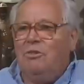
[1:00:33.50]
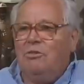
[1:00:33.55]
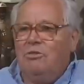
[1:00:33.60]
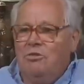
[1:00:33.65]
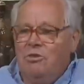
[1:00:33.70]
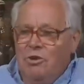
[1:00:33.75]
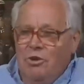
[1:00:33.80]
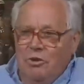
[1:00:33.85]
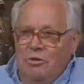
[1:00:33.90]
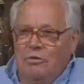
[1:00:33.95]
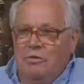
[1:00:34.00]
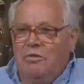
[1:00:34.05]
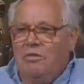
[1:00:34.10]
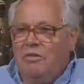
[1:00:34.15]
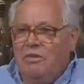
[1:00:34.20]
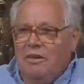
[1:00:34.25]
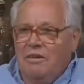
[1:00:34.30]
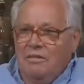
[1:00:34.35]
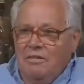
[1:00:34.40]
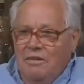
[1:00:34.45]
dirt,
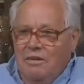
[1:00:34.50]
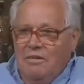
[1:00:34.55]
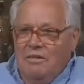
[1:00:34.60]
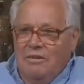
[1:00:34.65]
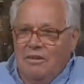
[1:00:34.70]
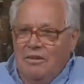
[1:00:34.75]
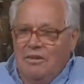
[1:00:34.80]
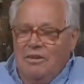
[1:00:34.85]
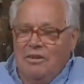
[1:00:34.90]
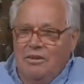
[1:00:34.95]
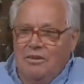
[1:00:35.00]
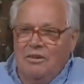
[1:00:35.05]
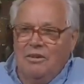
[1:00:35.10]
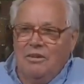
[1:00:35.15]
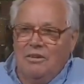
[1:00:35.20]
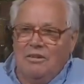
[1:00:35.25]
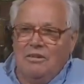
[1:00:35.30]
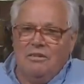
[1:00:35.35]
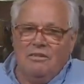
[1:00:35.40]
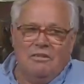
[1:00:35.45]
the
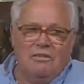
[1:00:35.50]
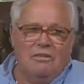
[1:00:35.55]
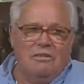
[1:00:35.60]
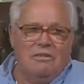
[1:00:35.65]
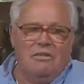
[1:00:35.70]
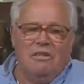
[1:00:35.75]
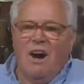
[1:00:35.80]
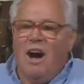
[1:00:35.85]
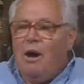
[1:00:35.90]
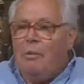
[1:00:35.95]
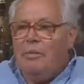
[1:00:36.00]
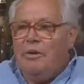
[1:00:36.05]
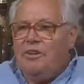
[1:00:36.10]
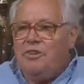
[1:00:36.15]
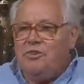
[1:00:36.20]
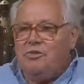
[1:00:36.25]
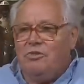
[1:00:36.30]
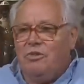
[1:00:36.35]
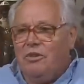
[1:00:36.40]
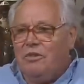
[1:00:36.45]

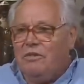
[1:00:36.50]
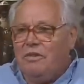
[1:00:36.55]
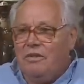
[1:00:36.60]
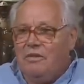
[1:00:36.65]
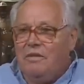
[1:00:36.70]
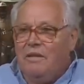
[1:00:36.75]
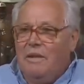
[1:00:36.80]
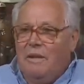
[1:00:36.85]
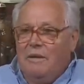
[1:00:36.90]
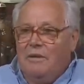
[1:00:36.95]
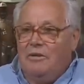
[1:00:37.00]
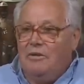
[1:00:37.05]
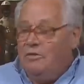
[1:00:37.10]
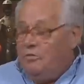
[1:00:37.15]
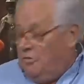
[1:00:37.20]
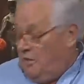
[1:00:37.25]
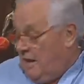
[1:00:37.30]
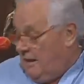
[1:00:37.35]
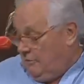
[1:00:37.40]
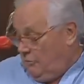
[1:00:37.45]
garbage, or you
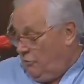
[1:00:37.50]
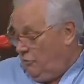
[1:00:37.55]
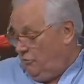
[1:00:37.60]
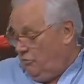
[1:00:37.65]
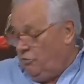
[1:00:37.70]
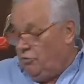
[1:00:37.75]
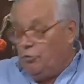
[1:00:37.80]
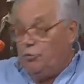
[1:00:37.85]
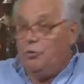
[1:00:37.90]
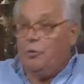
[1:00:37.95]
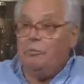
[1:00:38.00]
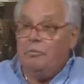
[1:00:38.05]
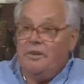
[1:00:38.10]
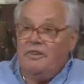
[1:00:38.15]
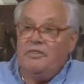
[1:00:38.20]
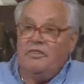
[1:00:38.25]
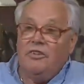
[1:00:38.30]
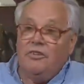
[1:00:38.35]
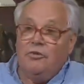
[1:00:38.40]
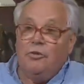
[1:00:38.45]
had to do your
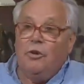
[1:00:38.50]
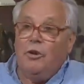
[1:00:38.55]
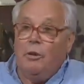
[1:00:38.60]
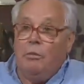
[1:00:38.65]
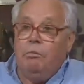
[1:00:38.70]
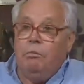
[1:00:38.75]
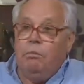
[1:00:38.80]
business on a